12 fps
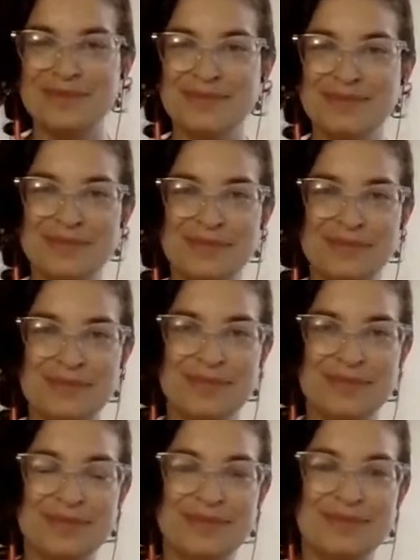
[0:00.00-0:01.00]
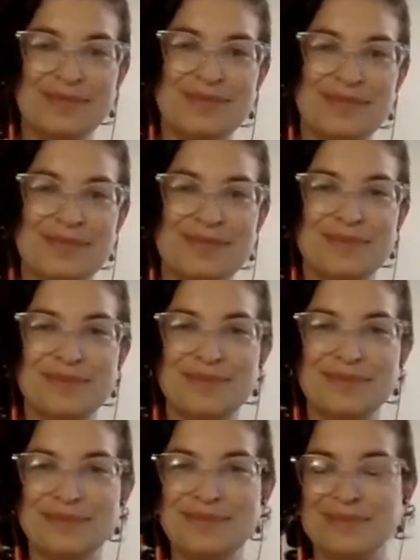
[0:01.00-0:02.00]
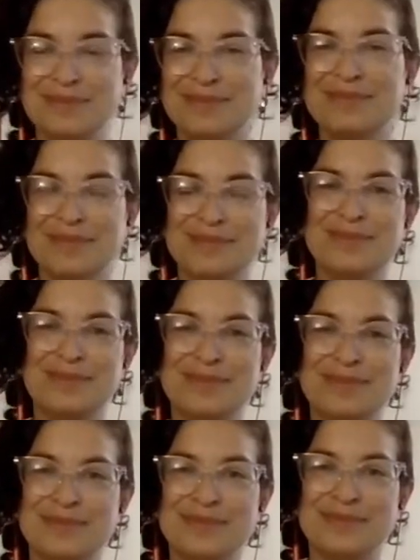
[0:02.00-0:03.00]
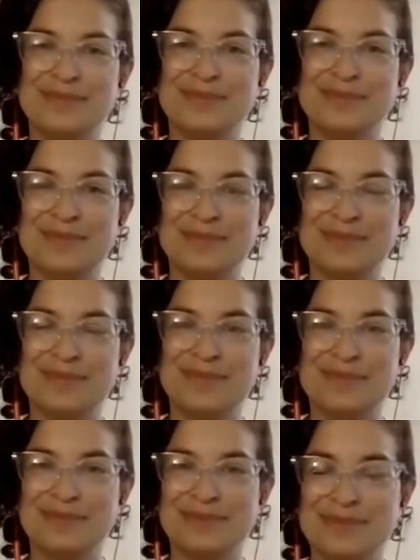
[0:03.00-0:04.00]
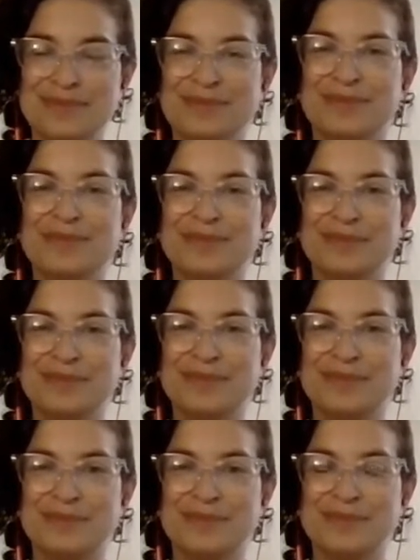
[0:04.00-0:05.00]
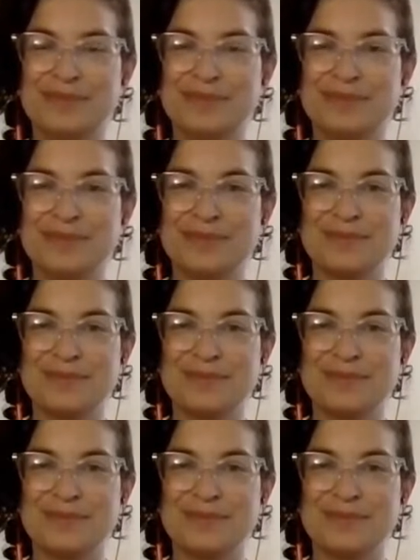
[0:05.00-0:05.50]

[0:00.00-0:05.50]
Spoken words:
No words are spoken by the person on screen.